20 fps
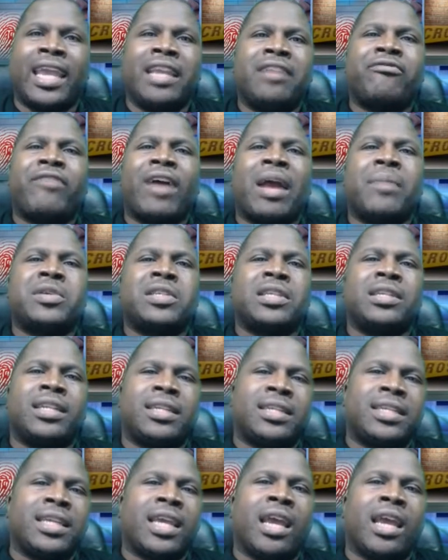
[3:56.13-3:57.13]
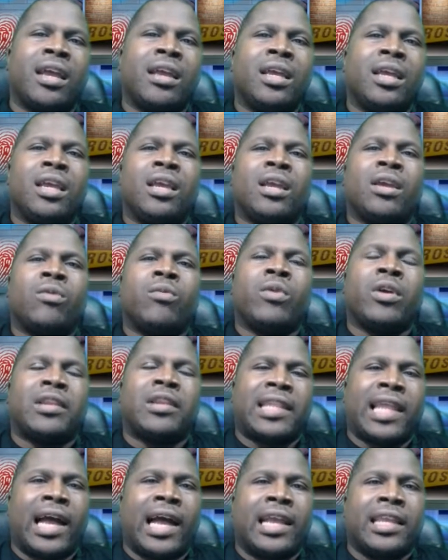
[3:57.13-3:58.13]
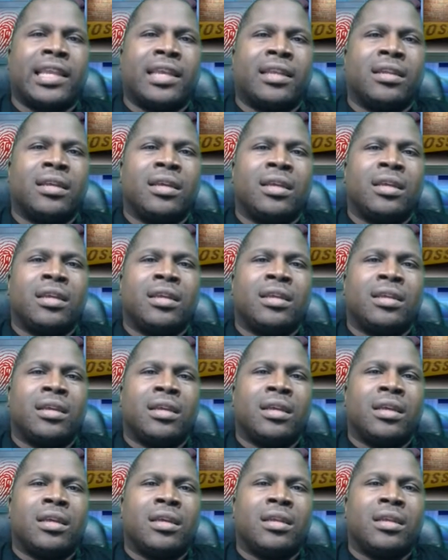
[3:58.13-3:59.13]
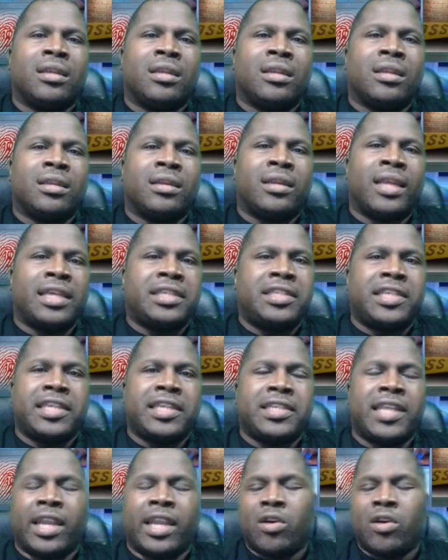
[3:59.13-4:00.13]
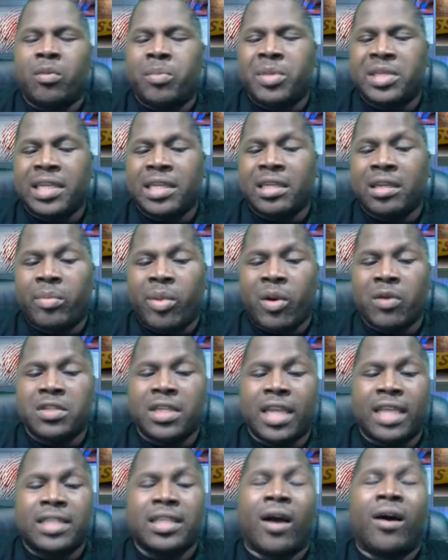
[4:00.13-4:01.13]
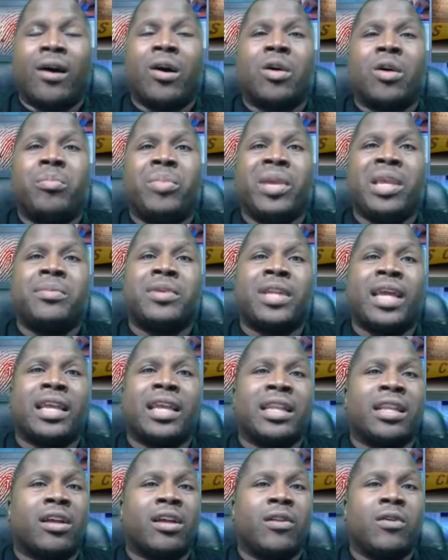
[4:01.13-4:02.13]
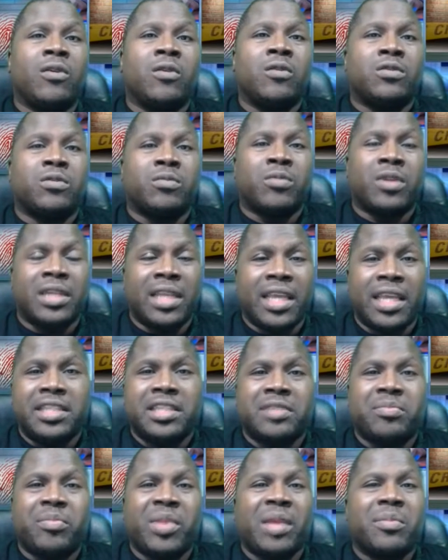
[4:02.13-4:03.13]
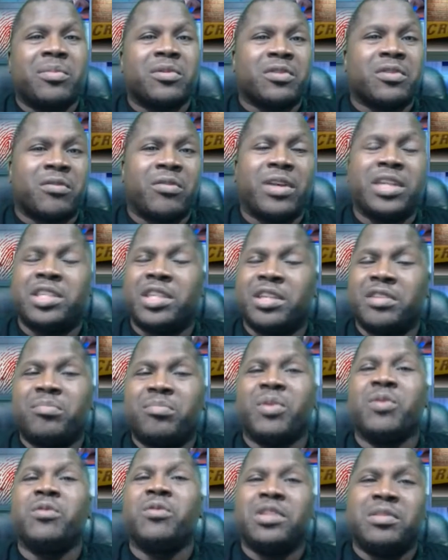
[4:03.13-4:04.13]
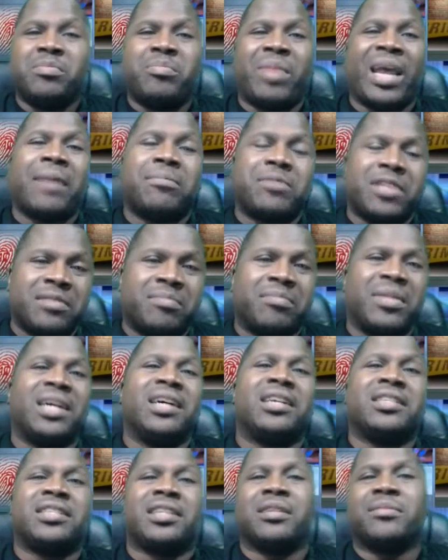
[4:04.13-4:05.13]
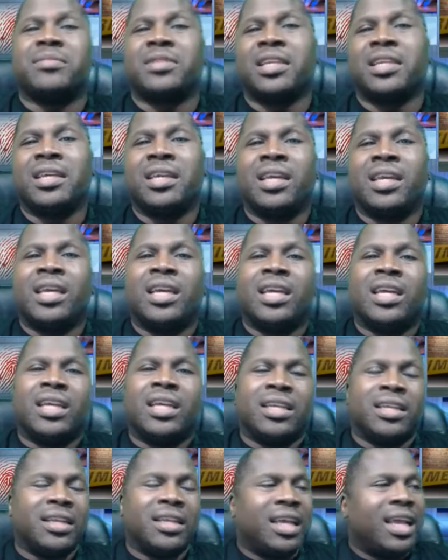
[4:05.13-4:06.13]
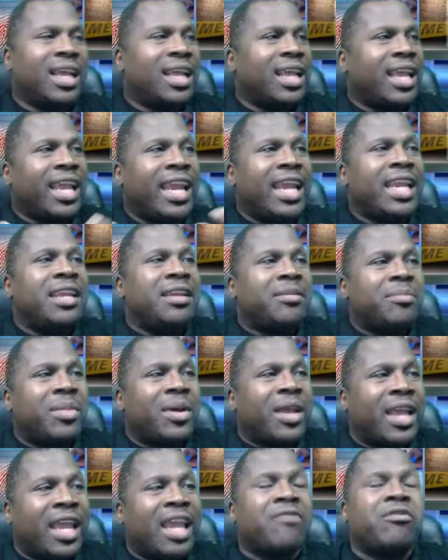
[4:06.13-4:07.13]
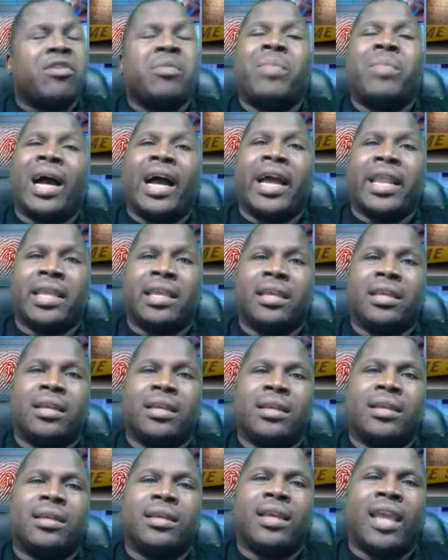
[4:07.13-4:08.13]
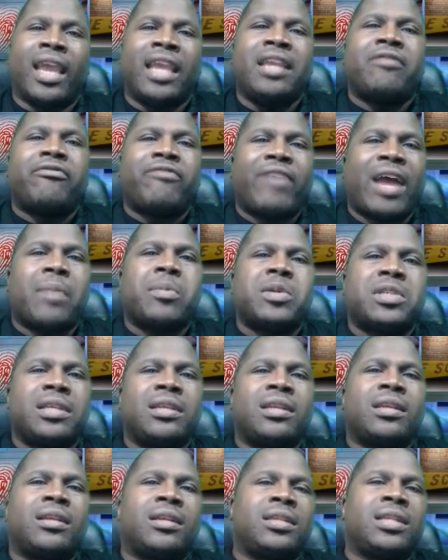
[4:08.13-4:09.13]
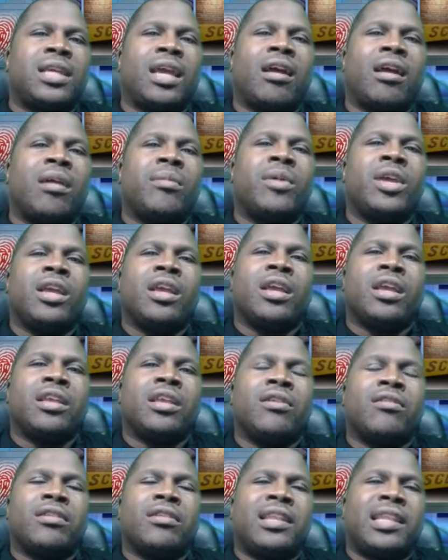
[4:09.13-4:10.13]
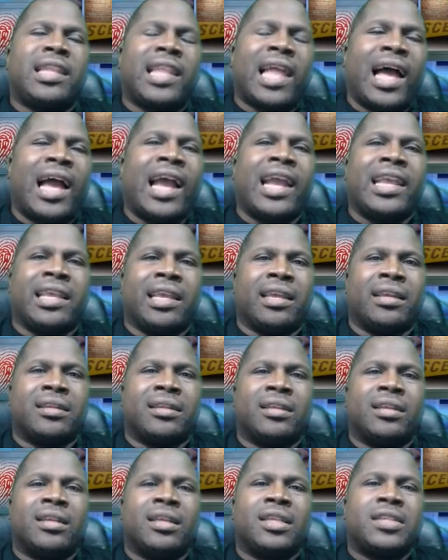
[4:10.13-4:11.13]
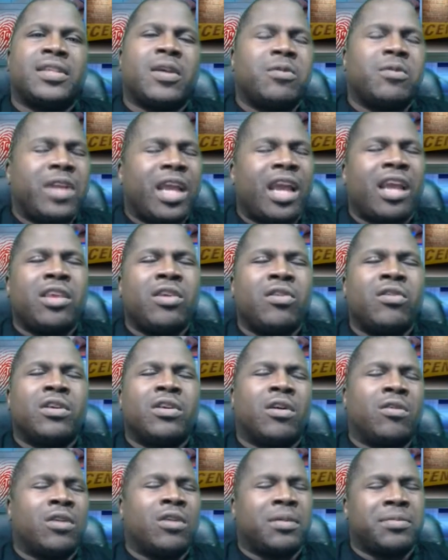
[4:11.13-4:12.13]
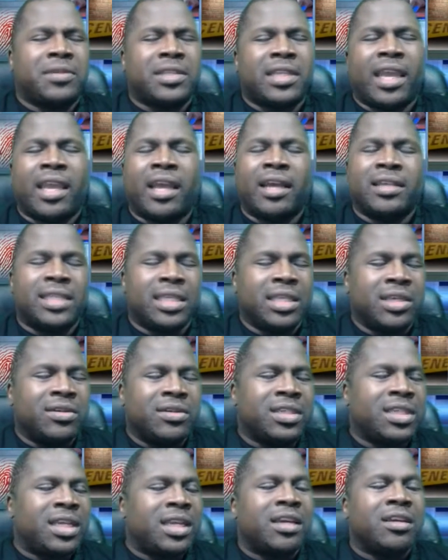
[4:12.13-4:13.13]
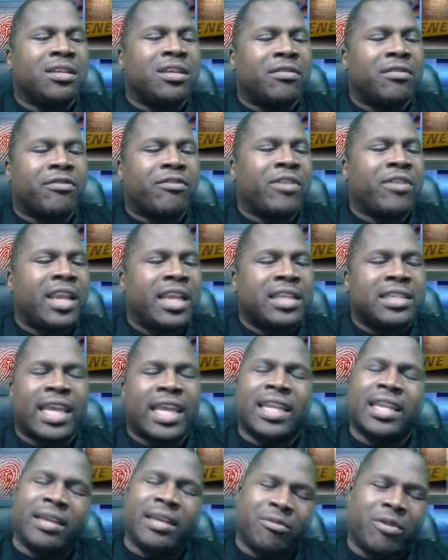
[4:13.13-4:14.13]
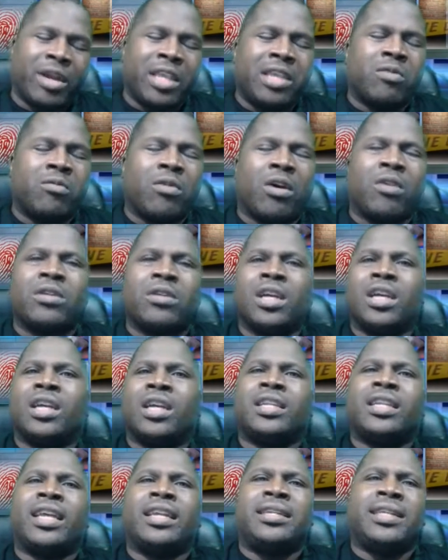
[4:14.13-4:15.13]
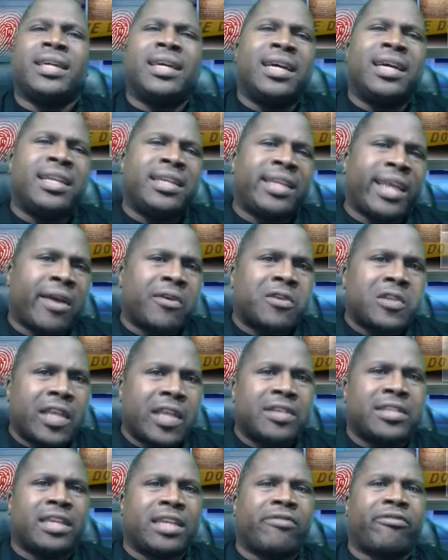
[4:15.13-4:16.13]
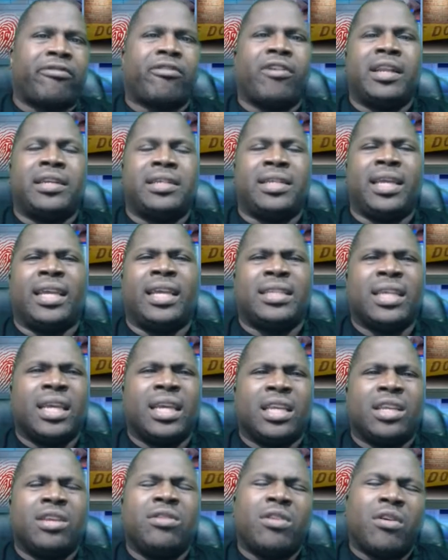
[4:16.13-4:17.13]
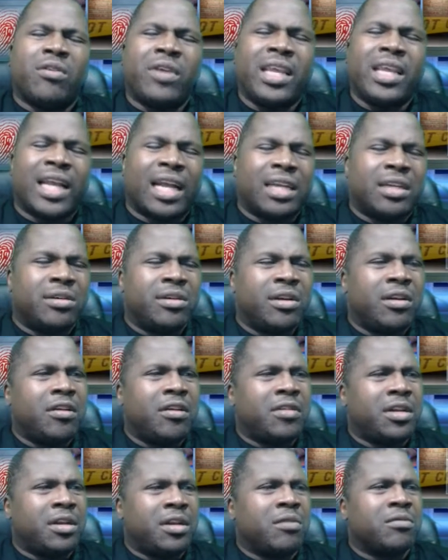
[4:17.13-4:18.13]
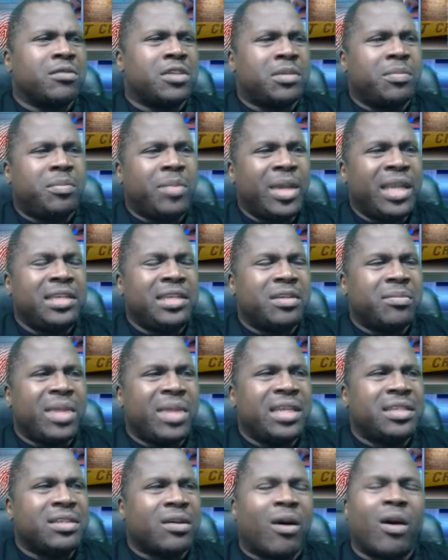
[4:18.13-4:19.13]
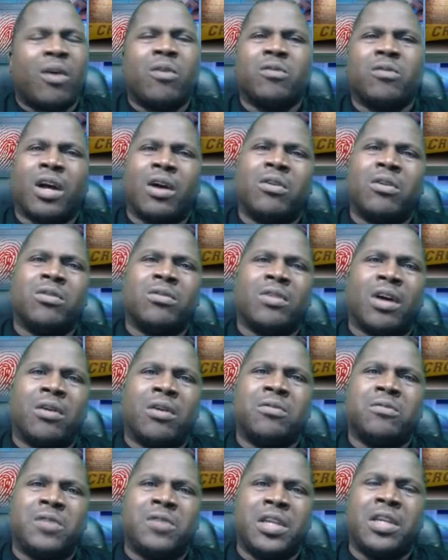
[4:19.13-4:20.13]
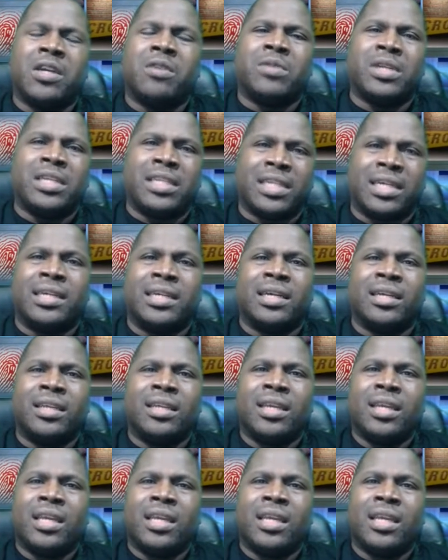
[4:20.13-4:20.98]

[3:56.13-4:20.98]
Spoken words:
85% of the time we're lying. That's just no particular person. That's all people. That includes religious people, Christians, Buddhists, Baptists, Muslims, everybody. 85% of the time you're lying. So now you'll go upstairs and you'll tell your friends at where you work that Dunn downstairs at the front desk, he got the nerve that don't speak to me, so I don't deal with Dunn.